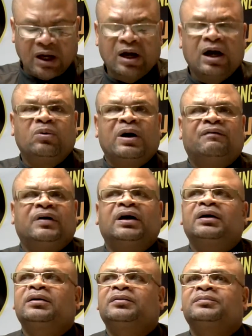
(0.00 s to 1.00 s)

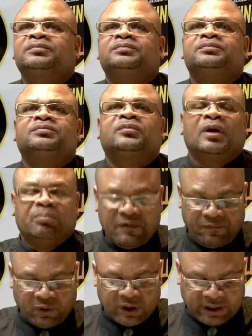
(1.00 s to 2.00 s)
However,
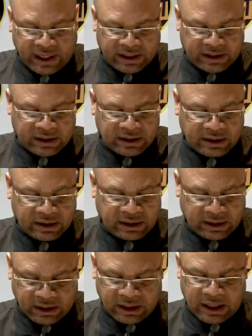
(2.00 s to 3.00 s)
before then,
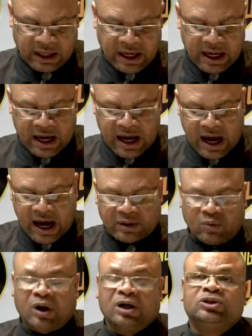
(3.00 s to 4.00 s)
I
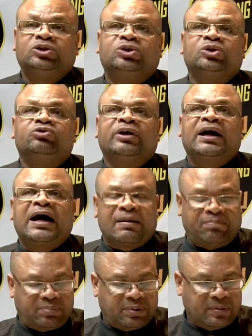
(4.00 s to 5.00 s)
want to recap